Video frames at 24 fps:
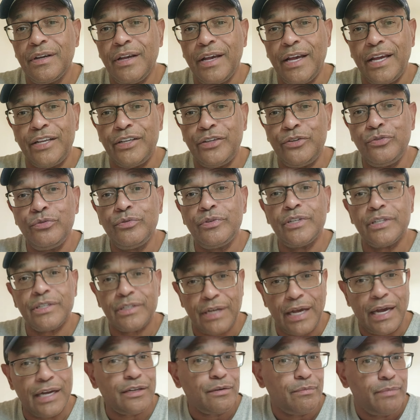and you
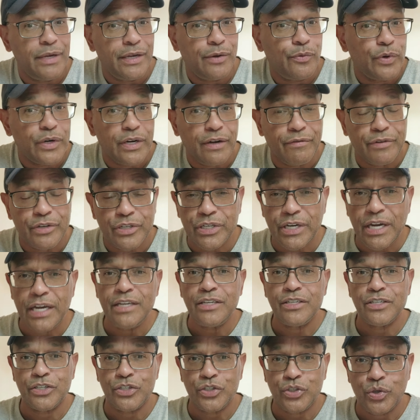decide to make whatever
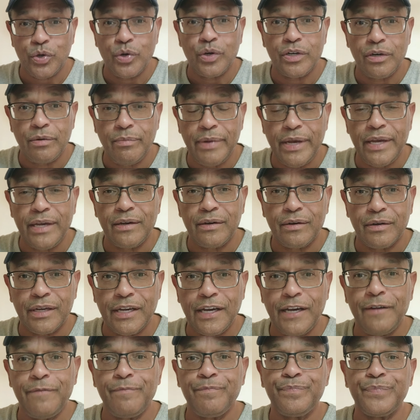changes you're going to make.
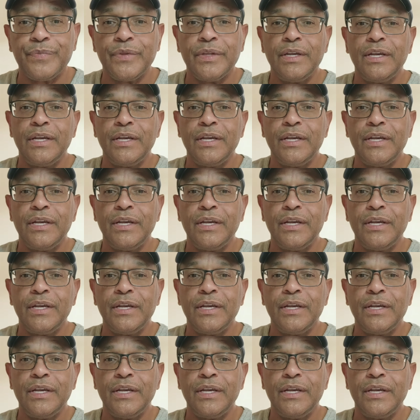Okay?